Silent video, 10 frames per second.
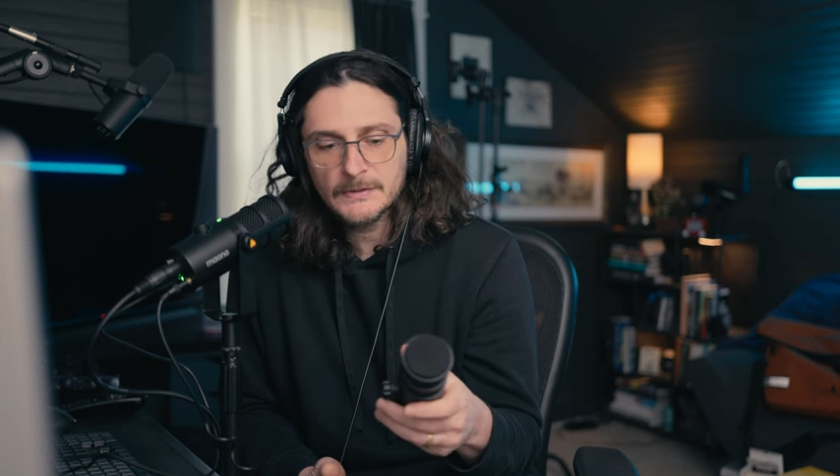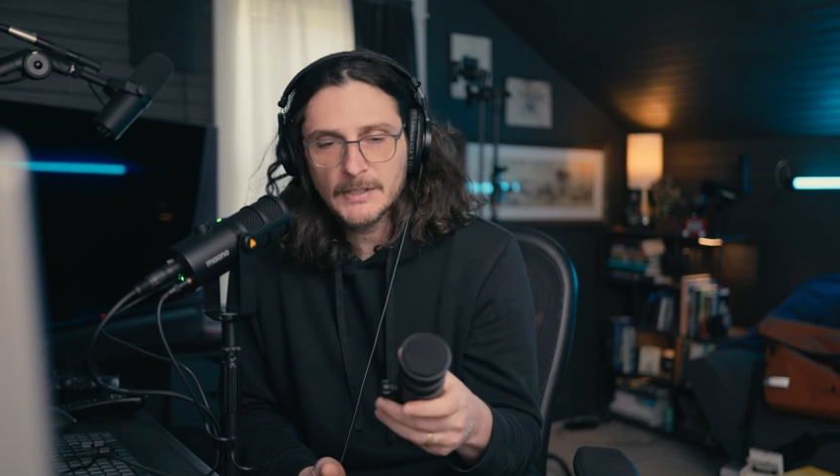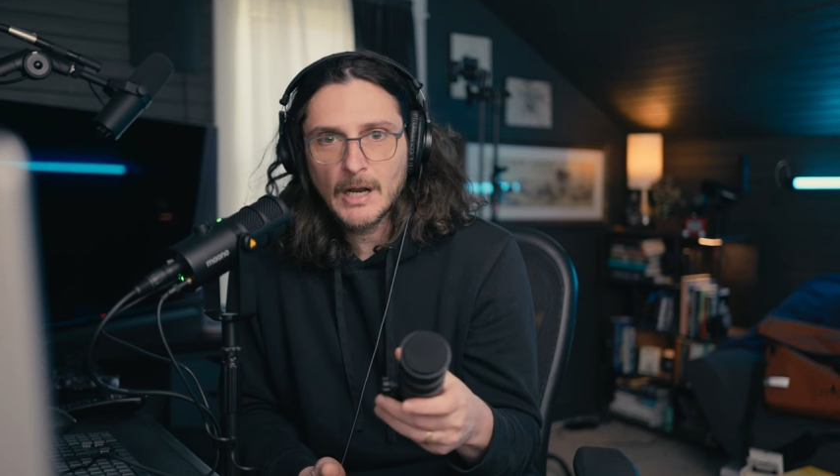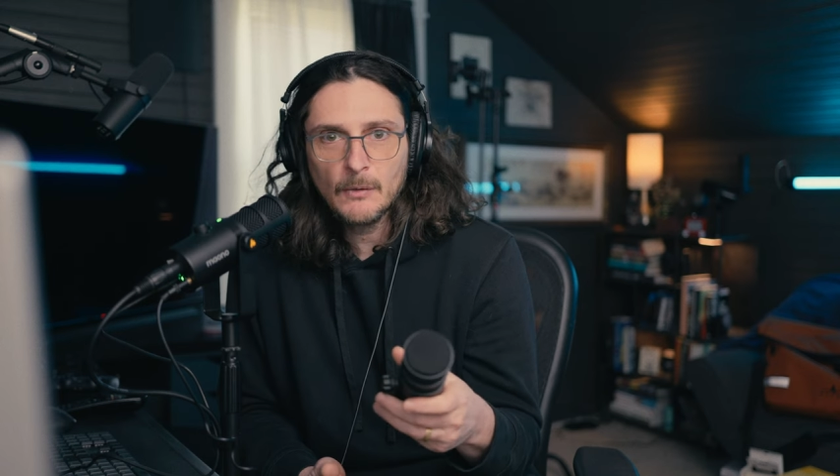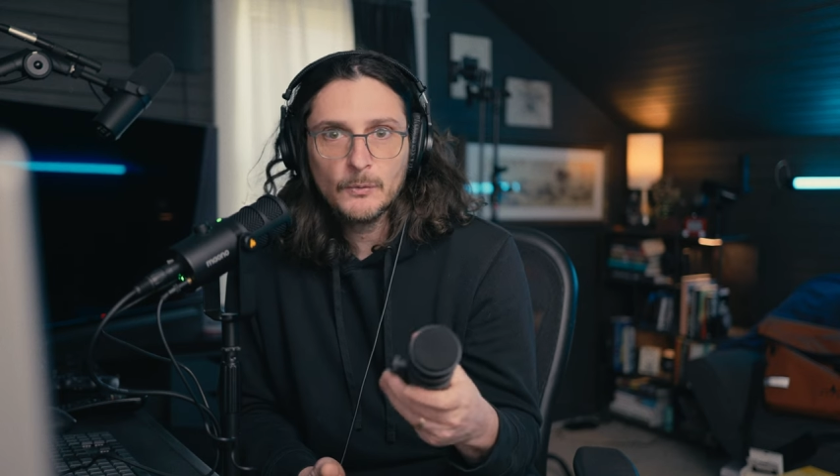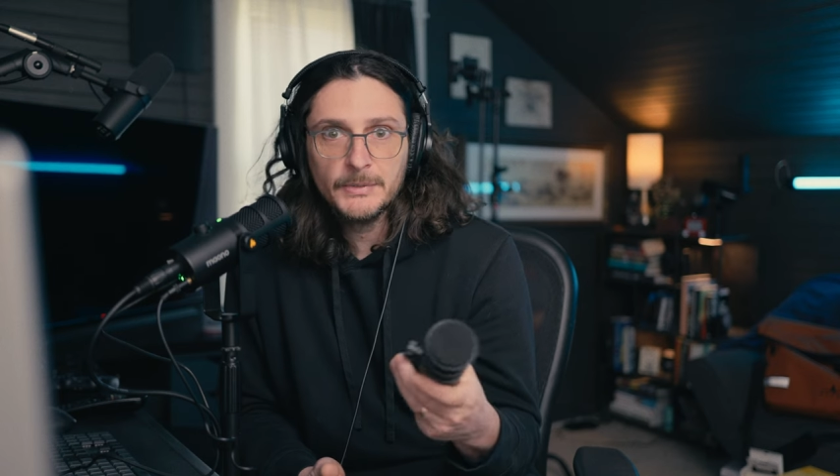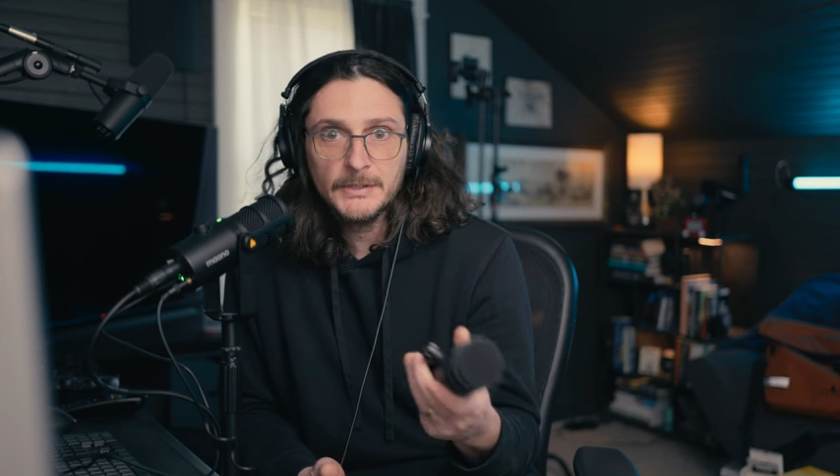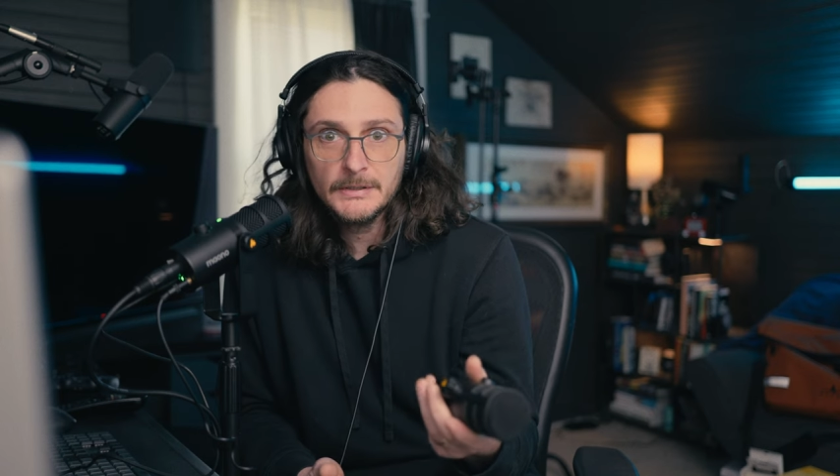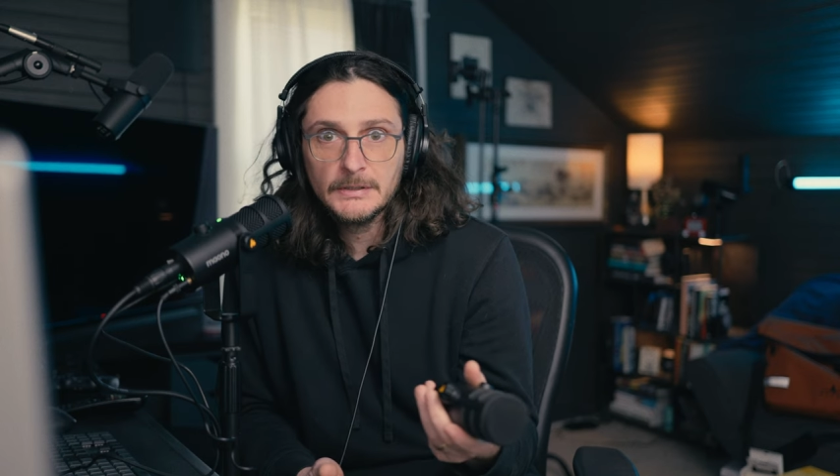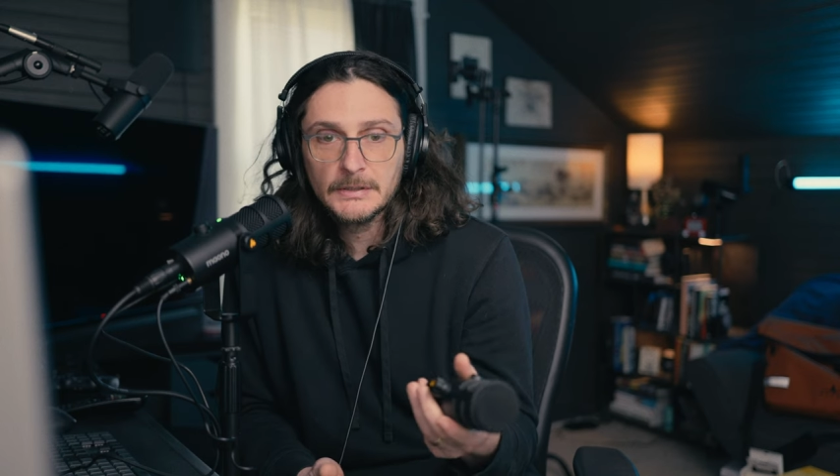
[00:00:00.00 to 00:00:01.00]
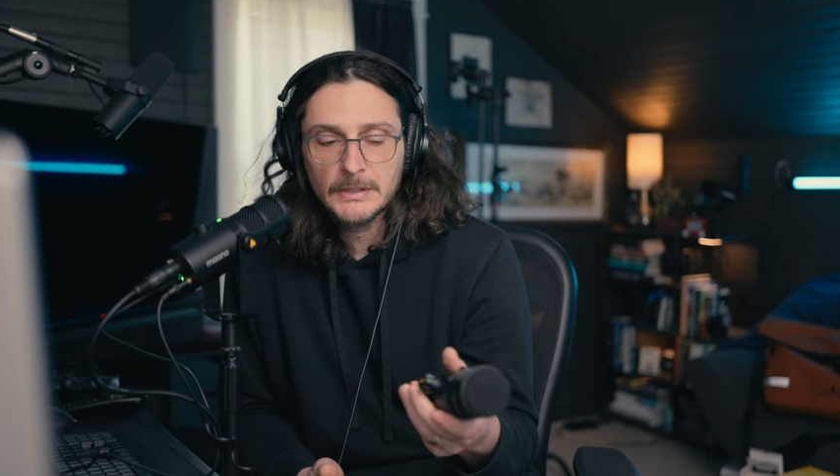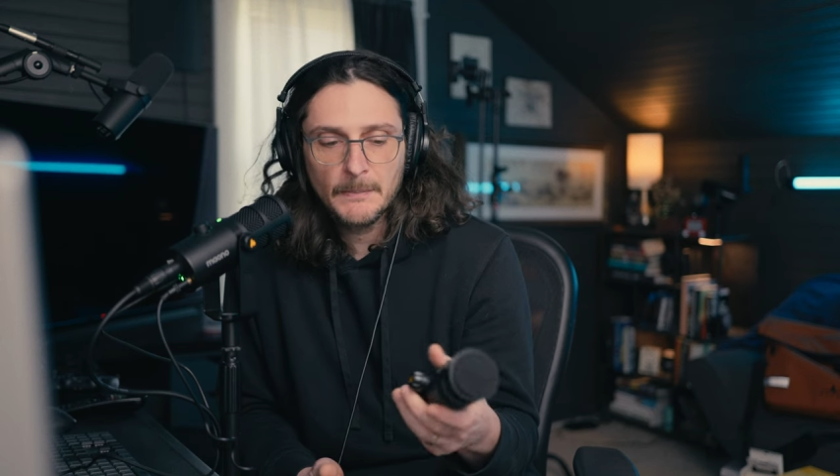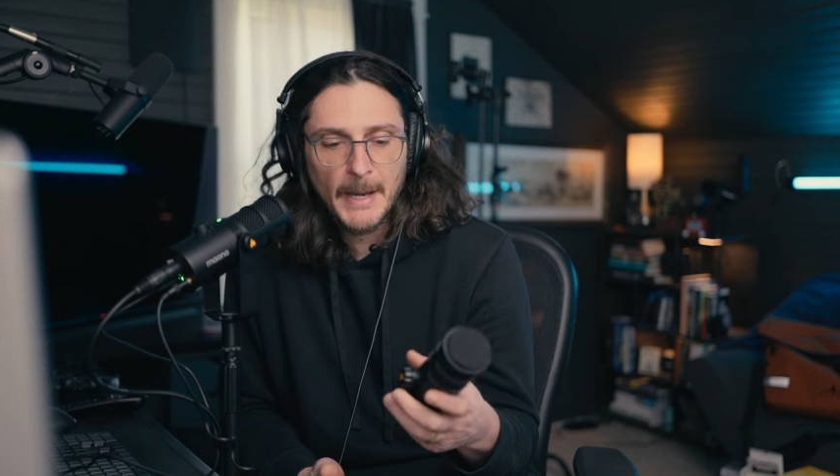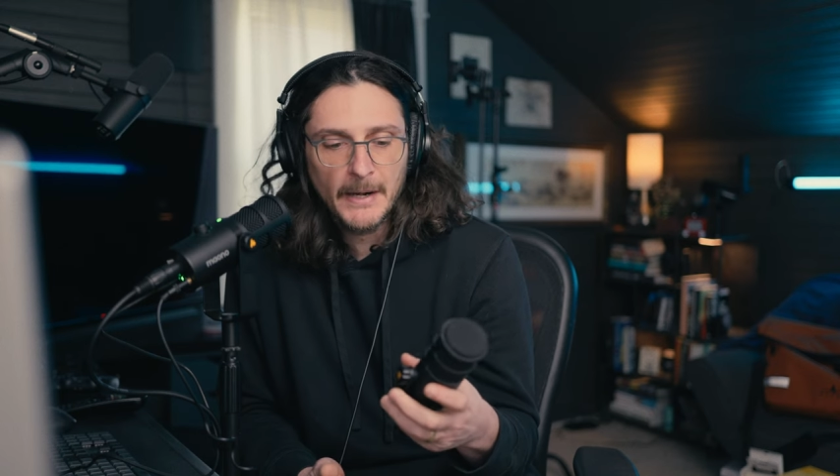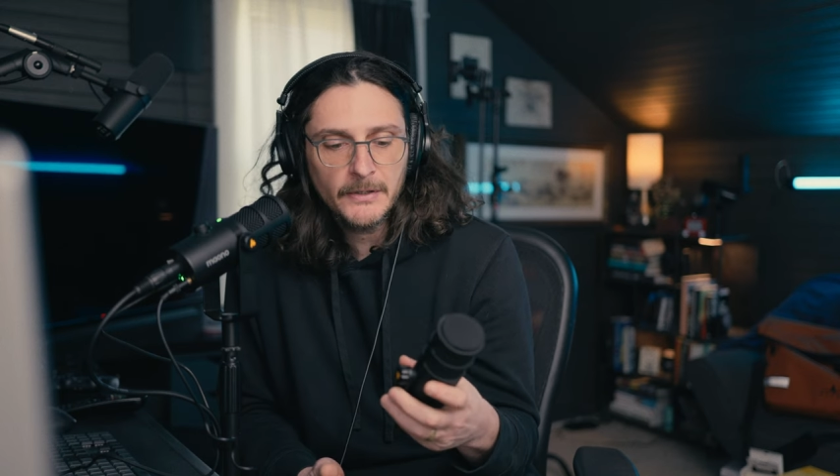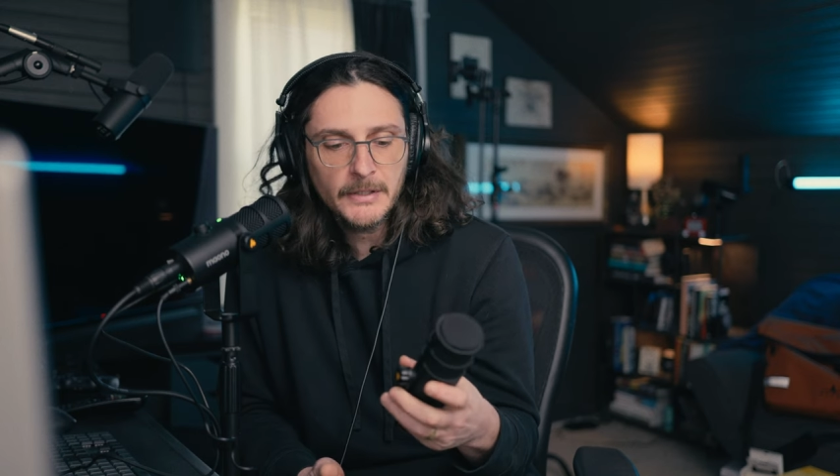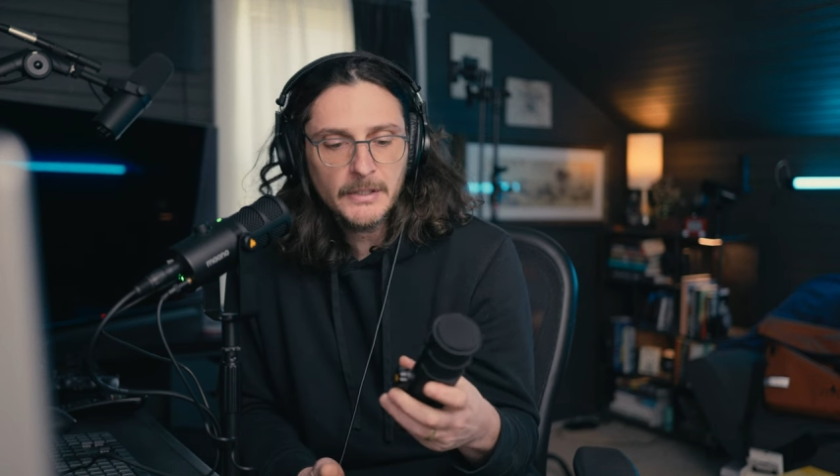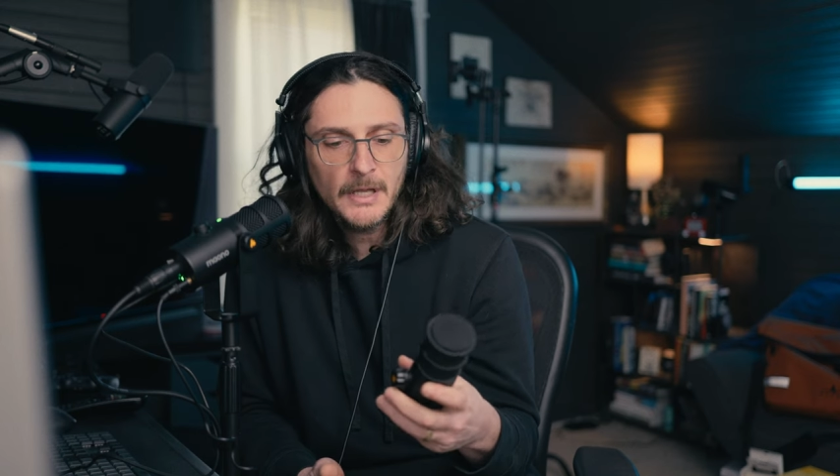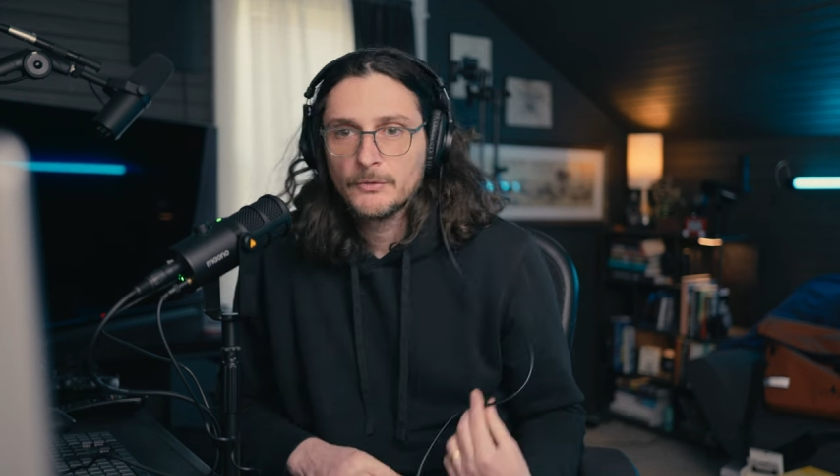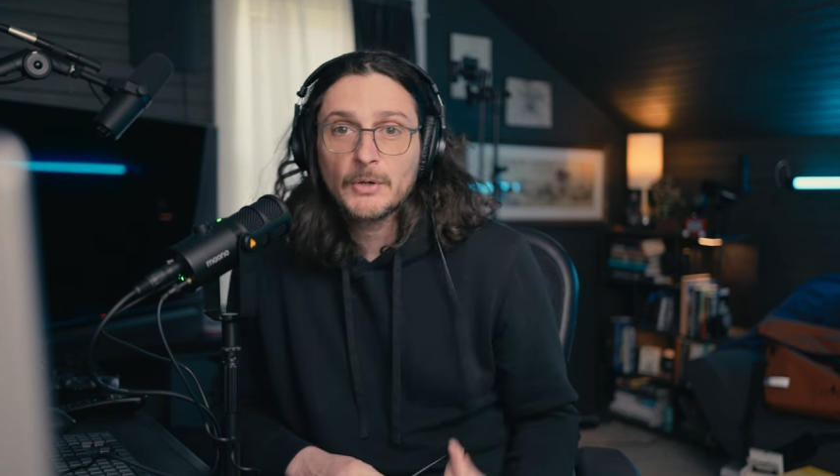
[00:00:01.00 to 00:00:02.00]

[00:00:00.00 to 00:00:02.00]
that I will be comparing.